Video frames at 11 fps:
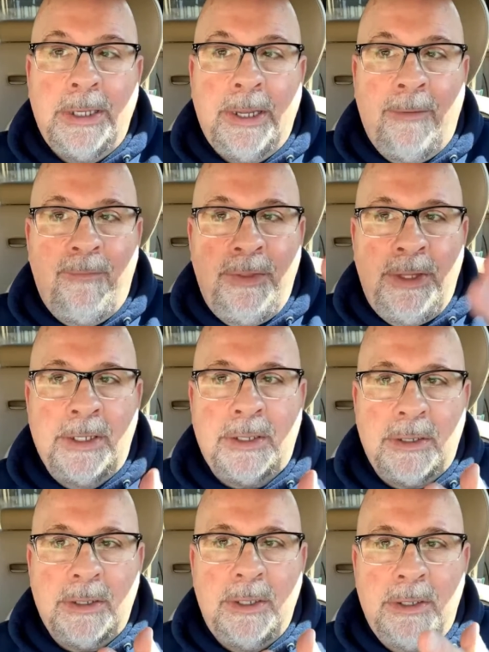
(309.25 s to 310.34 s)
If
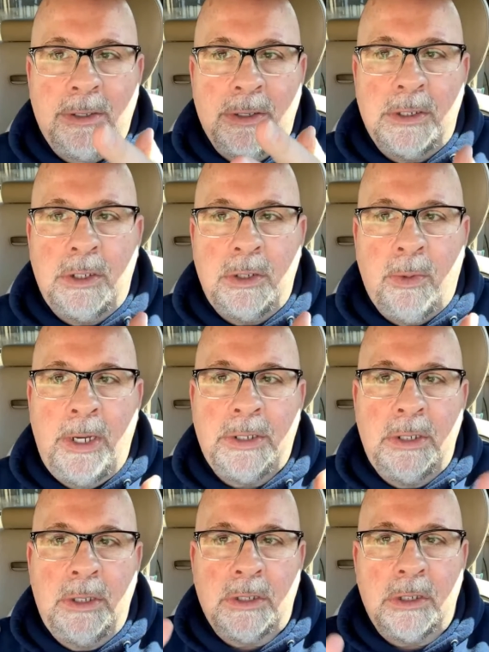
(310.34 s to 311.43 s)
this is the
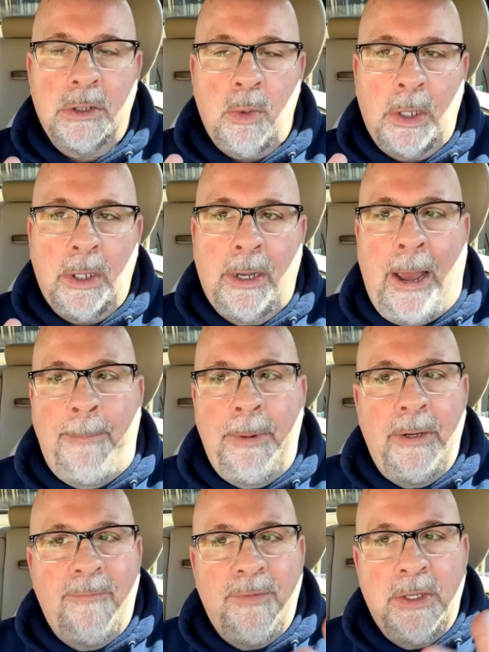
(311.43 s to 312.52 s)
situation, this is what could happen.